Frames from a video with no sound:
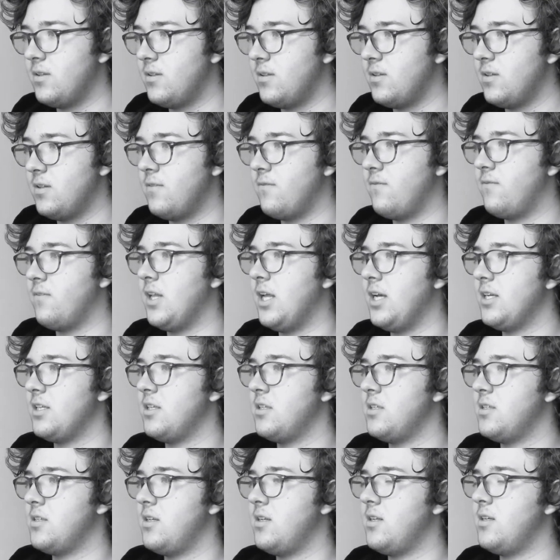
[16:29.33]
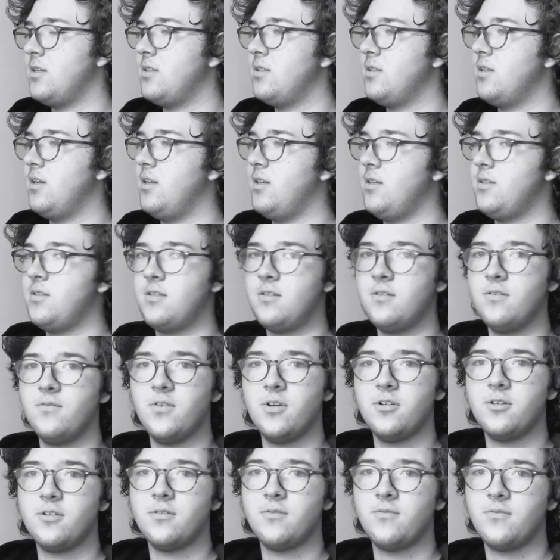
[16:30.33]
The Flash is in it, and it's the
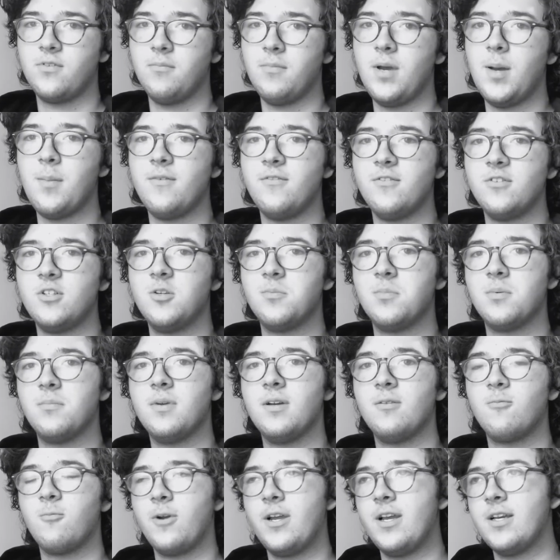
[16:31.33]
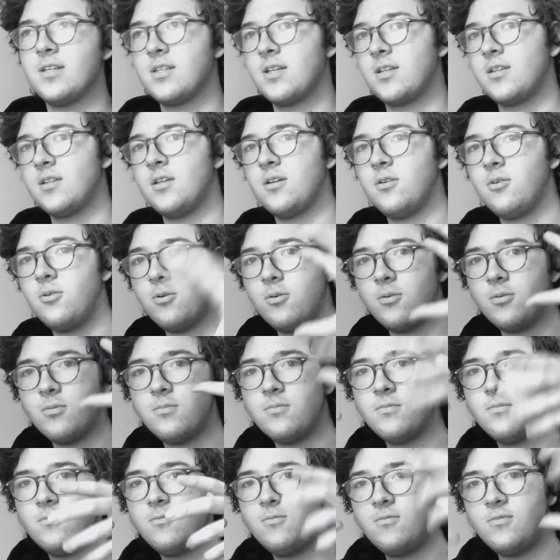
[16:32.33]
version from Batman vs Superman where he has like the whole
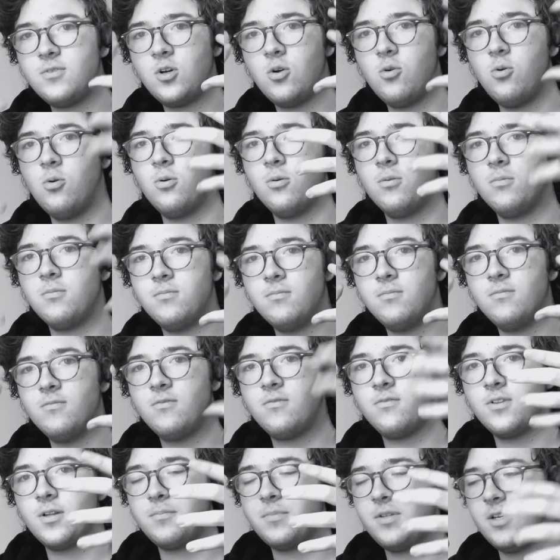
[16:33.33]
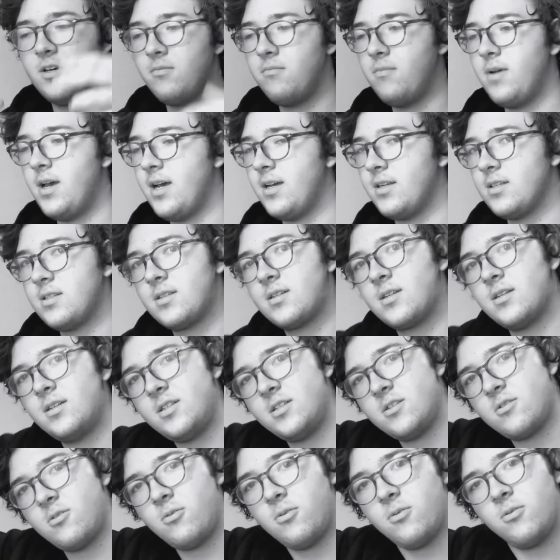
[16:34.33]
cool flip down mask, and he's
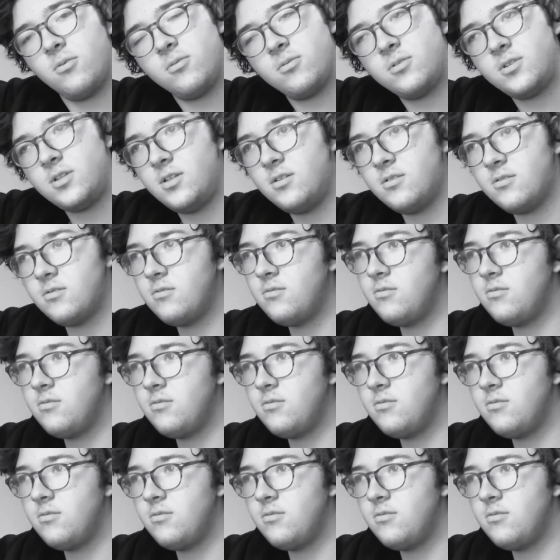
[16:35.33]
old, and he's